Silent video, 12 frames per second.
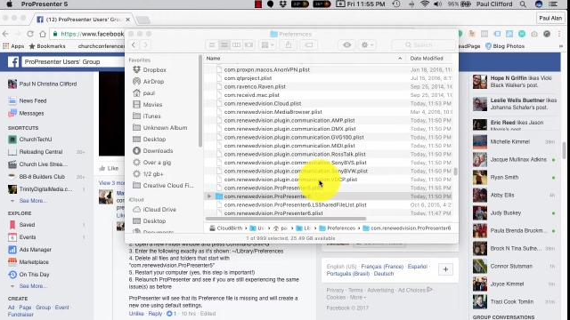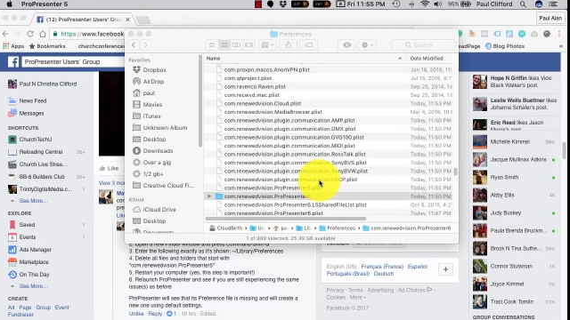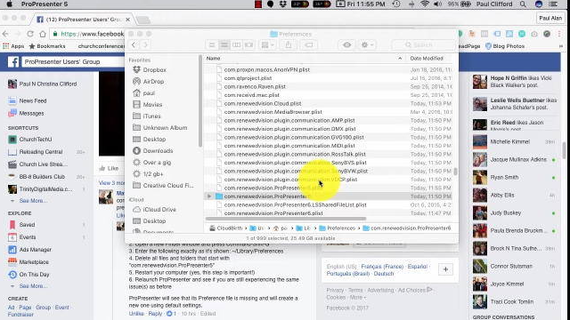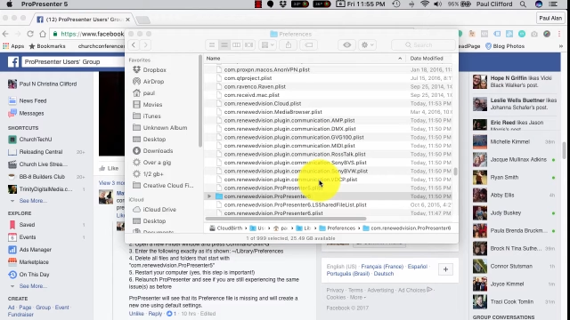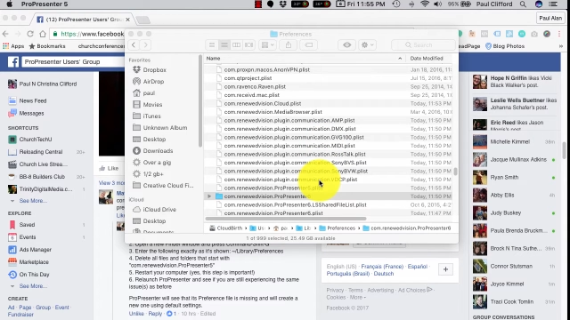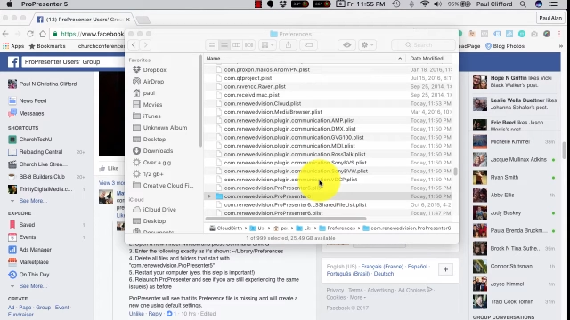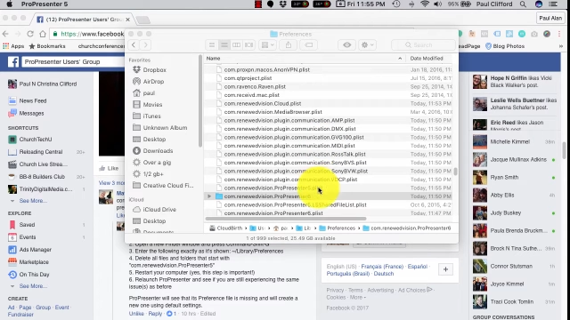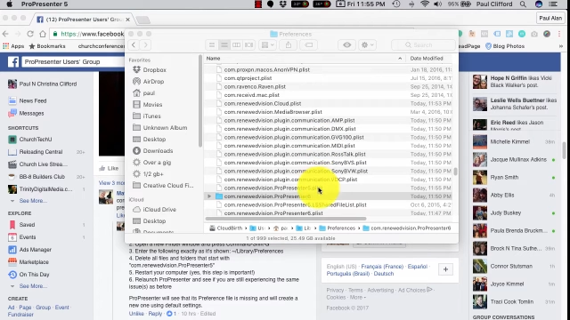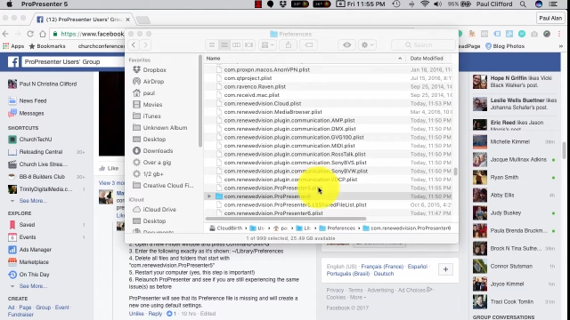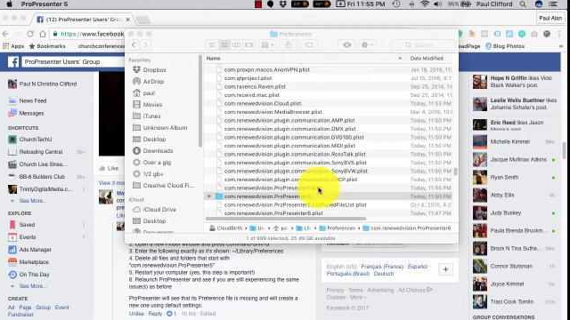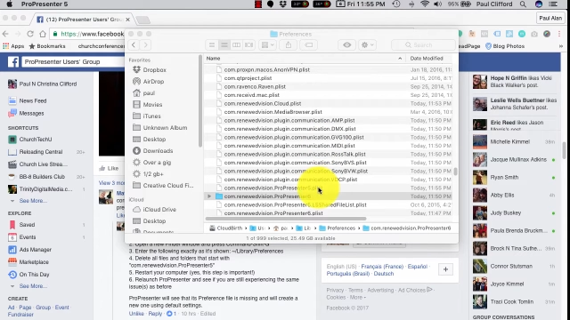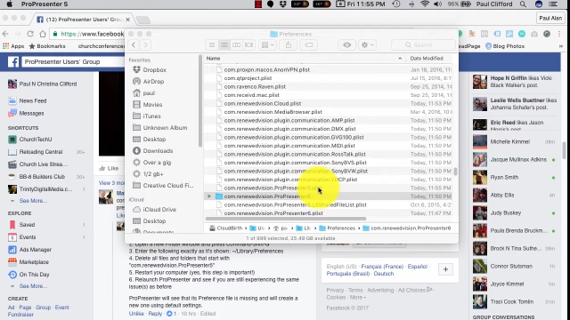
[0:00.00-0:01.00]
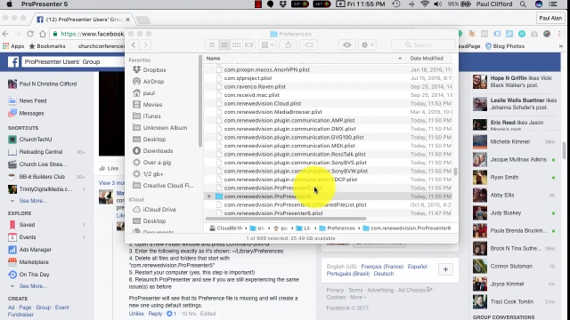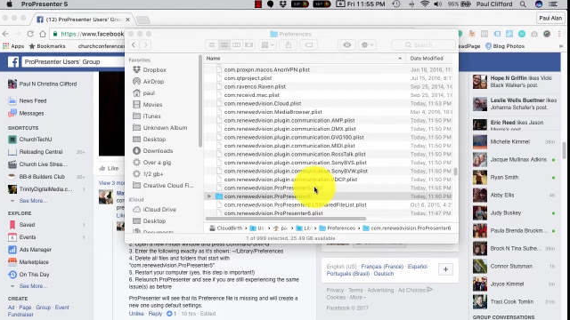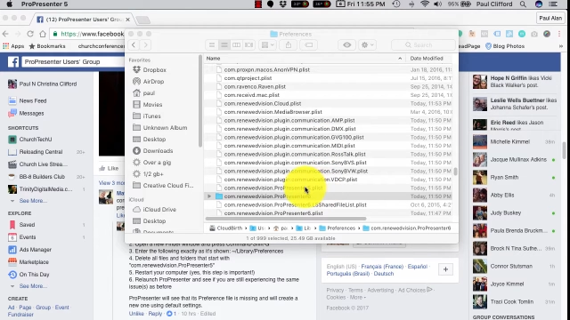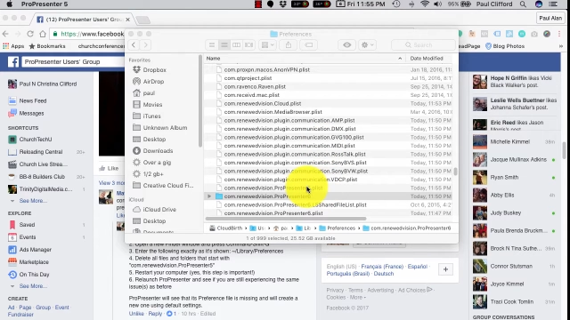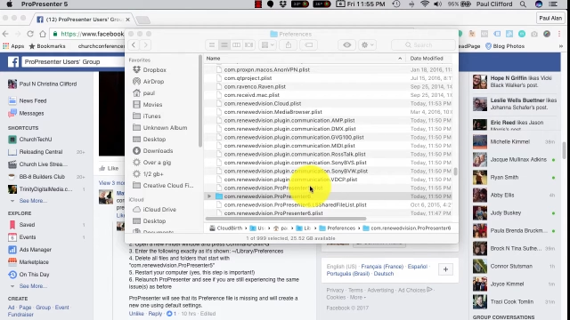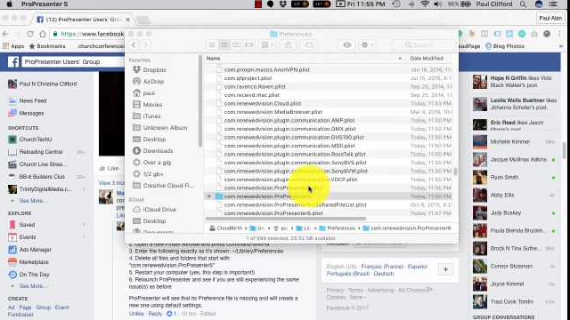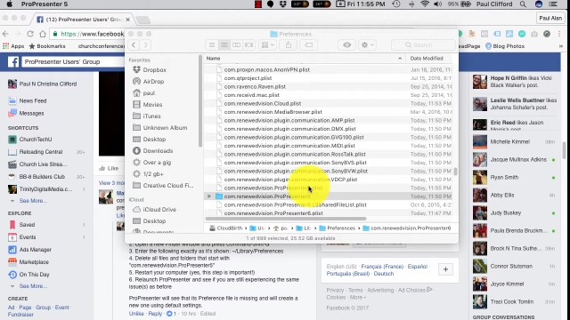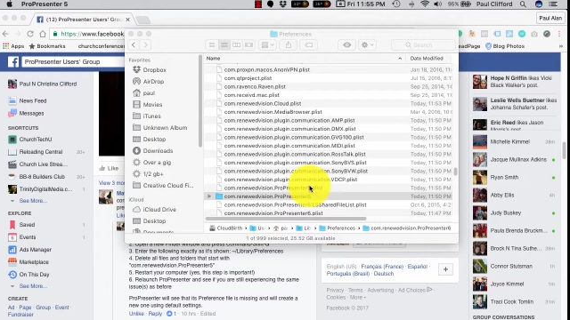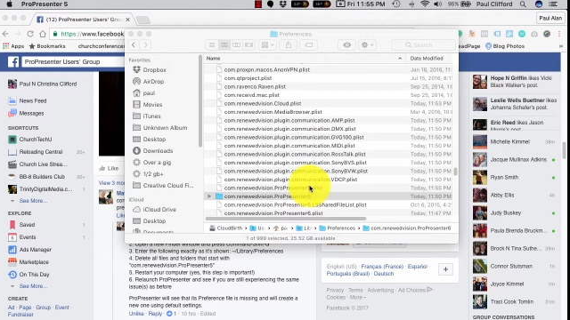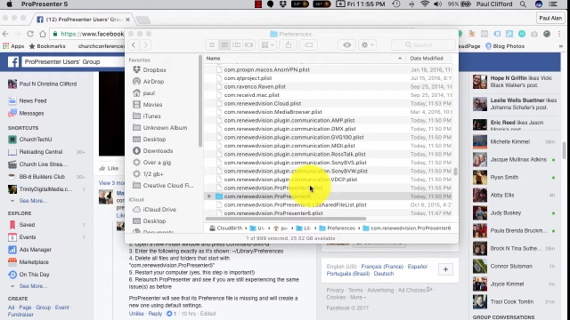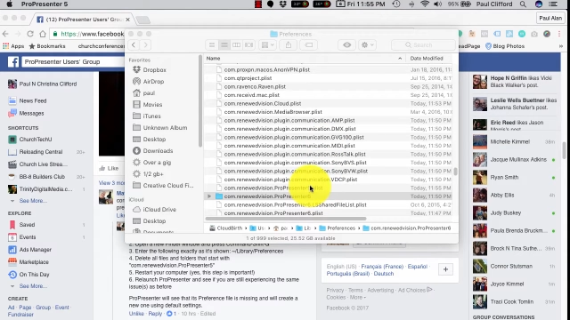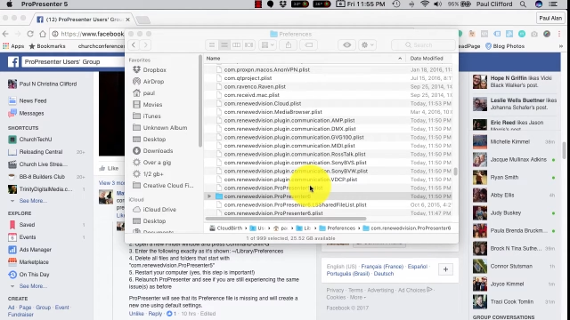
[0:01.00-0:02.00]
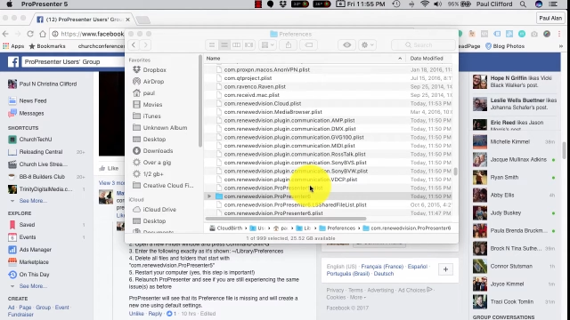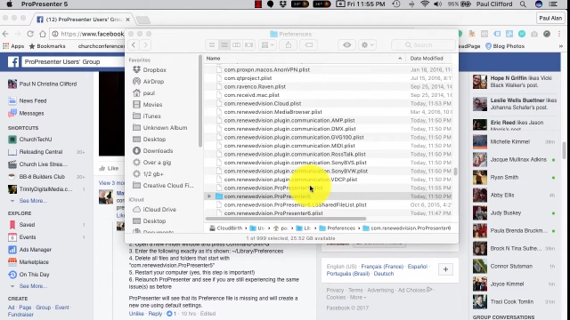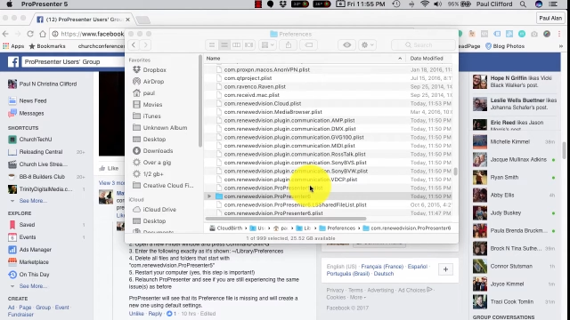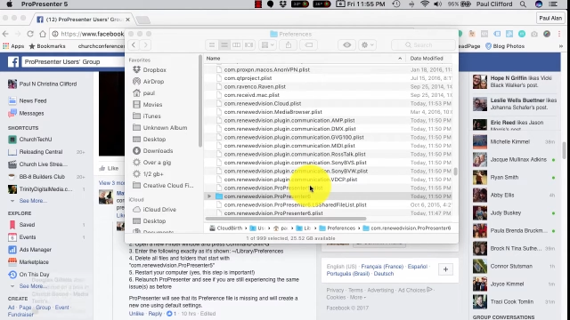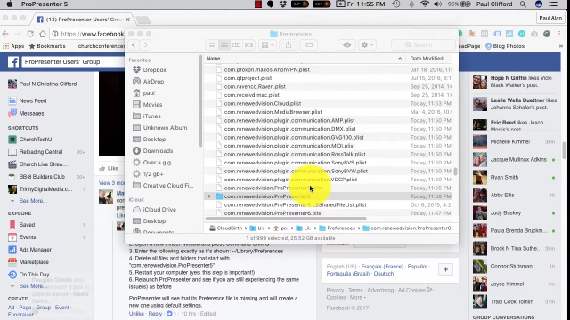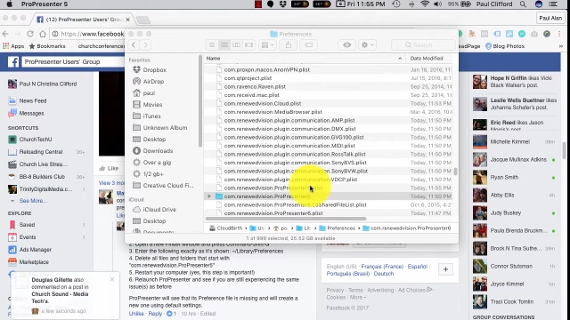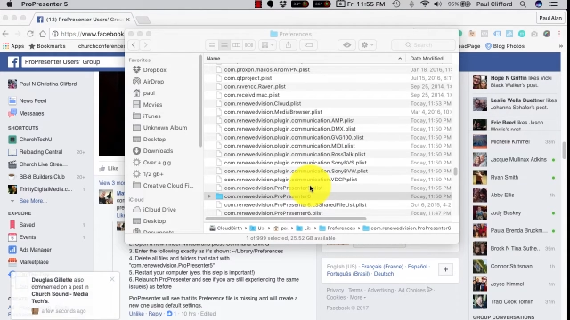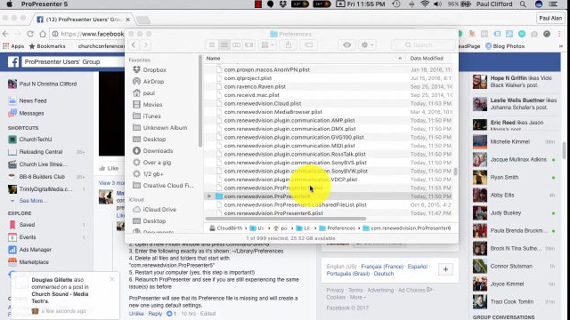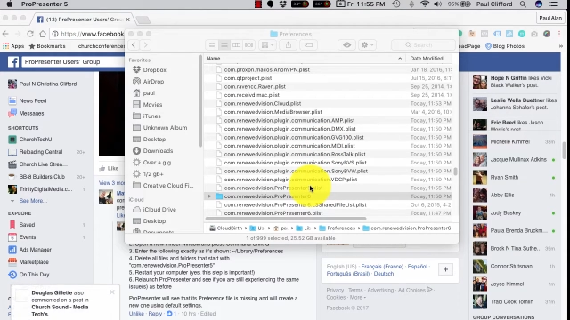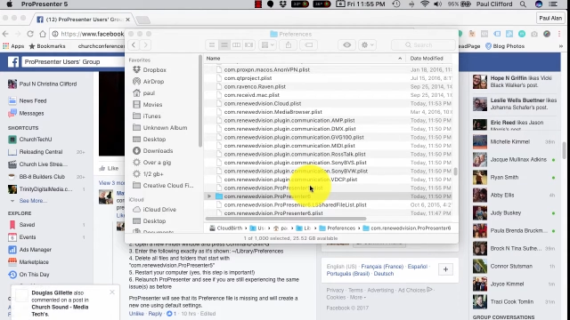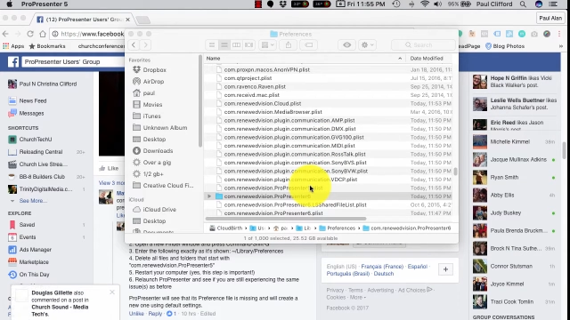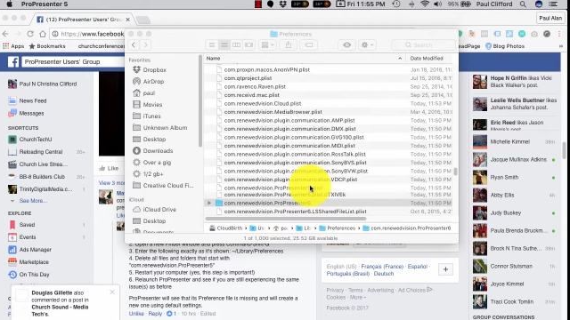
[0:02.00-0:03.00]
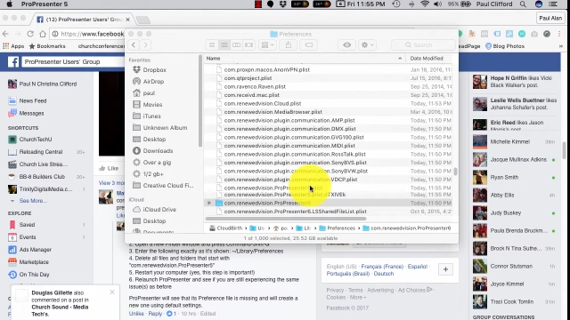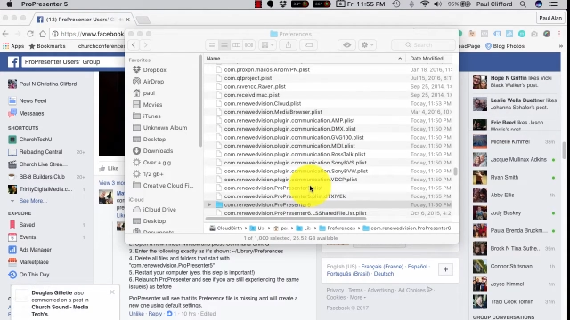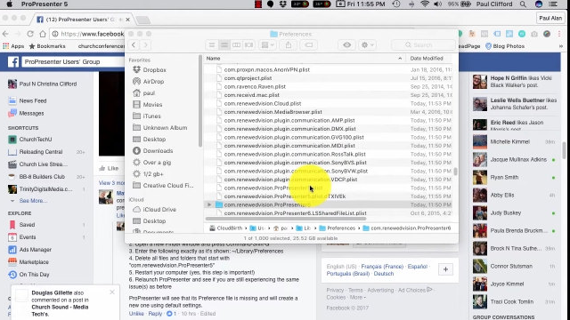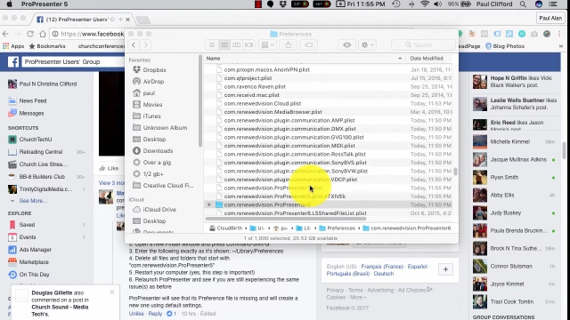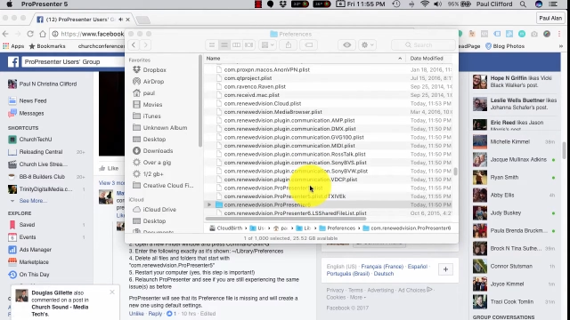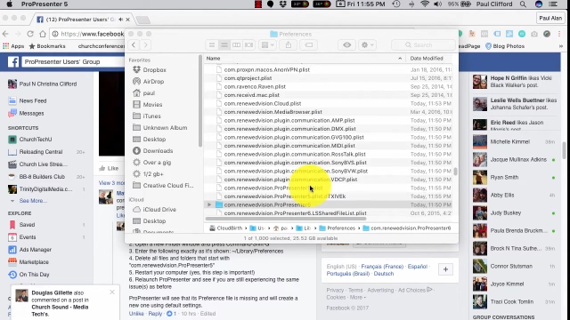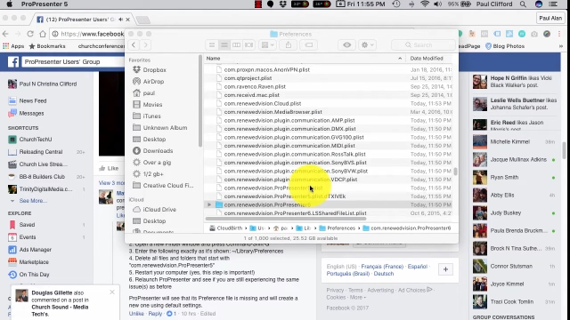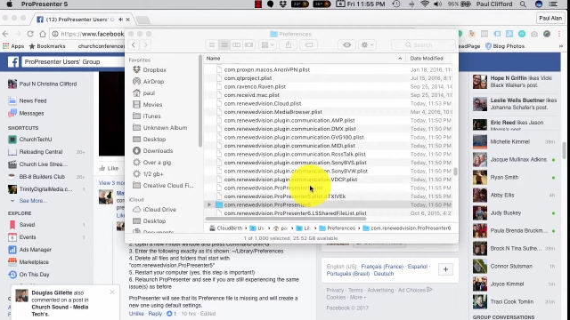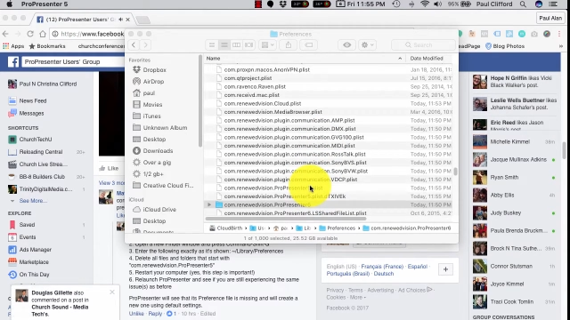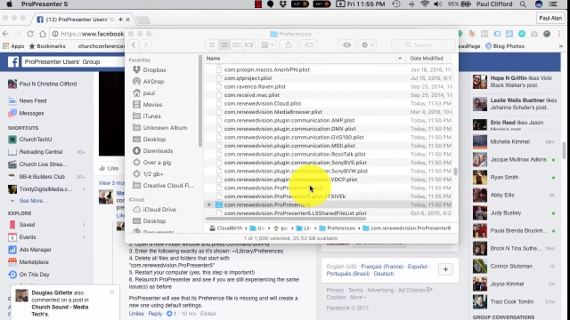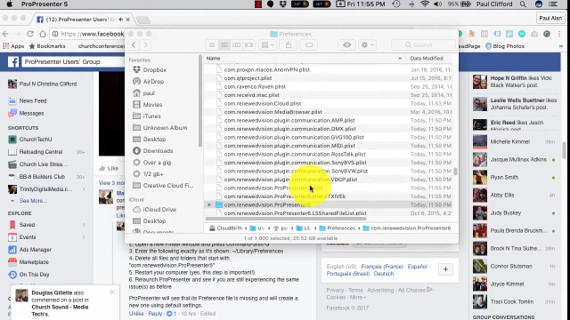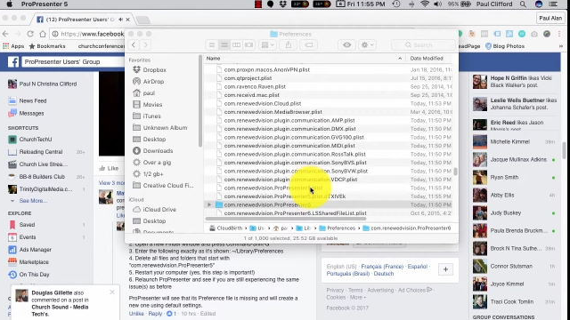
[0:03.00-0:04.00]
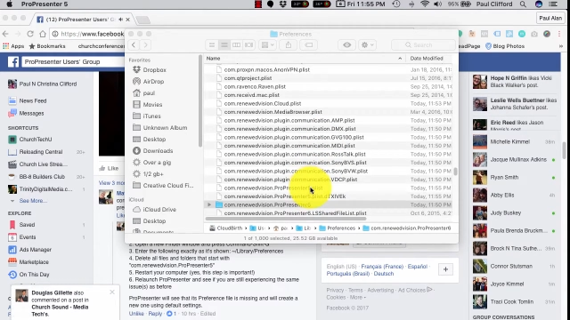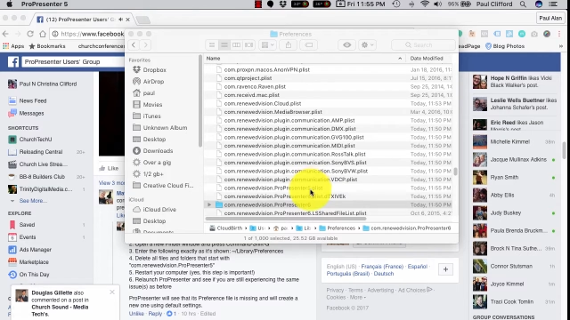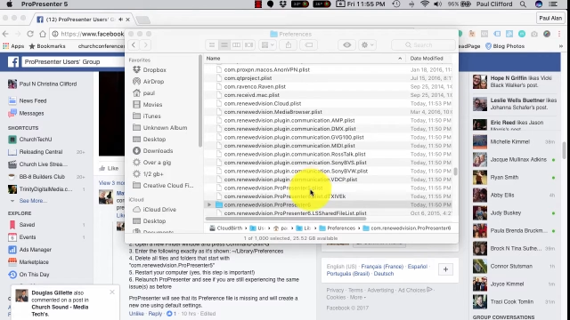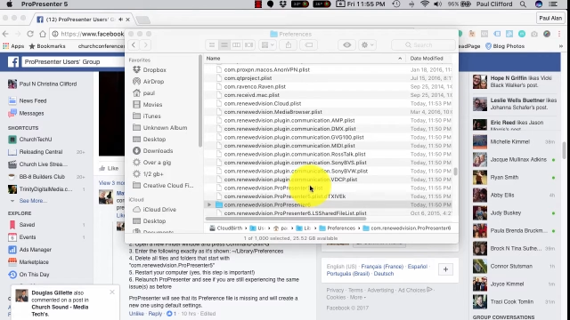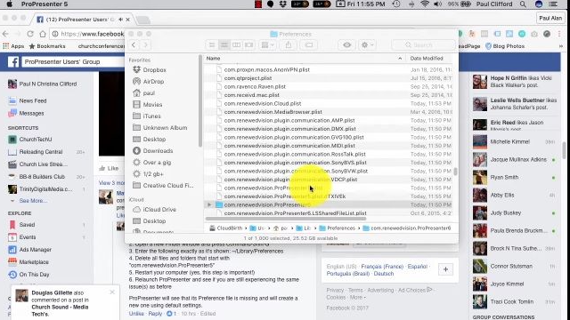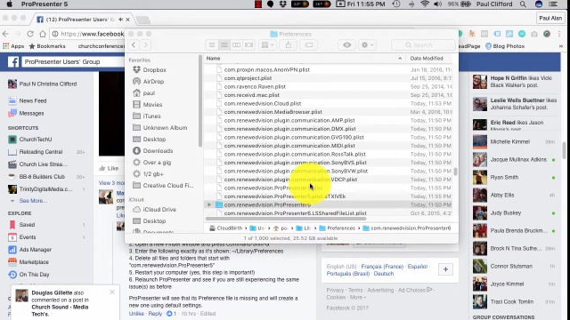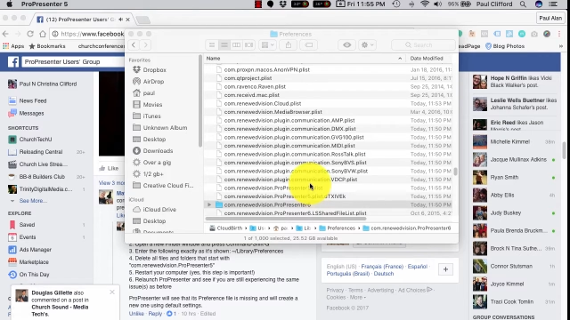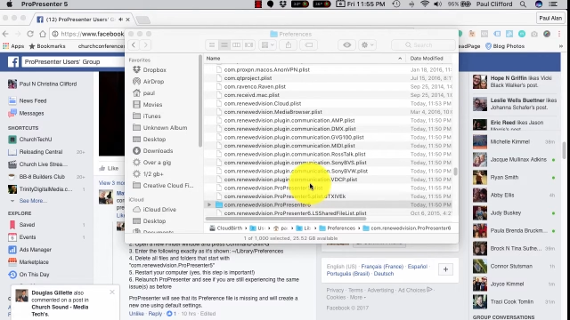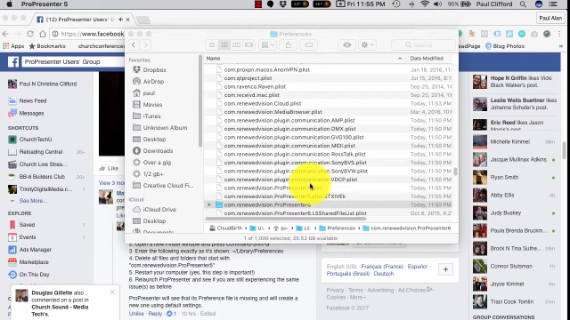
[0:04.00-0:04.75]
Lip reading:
(no speaker visible)